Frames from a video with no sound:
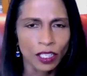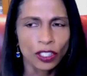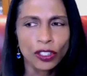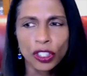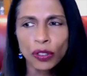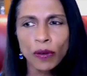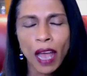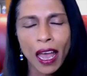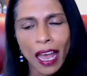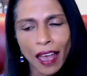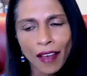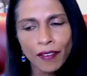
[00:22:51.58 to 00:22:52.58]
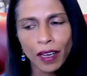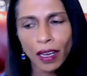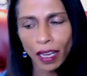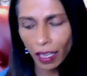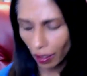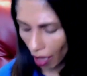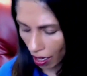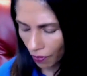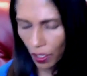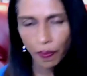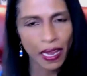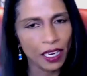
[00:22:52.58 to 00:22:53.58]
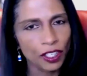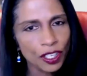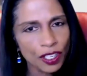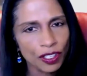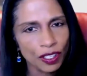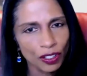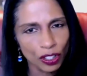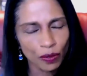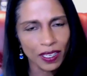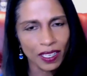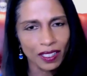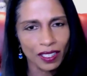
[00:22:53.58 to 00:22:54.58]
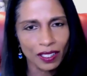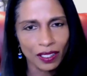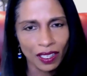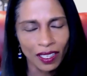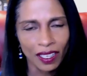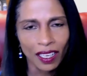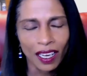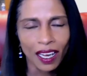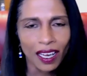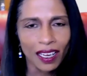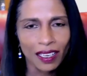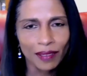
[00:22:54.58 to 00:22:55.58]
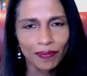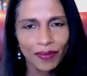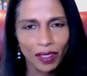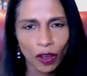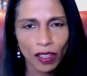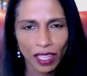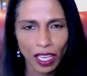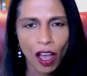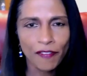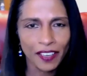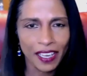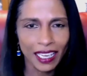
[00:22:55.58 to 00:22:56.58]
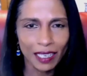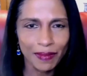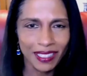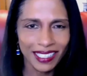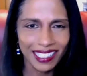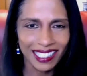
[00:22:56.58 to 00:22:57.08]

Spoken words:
So do you have a lot of your patients doing this, the coffee enemas?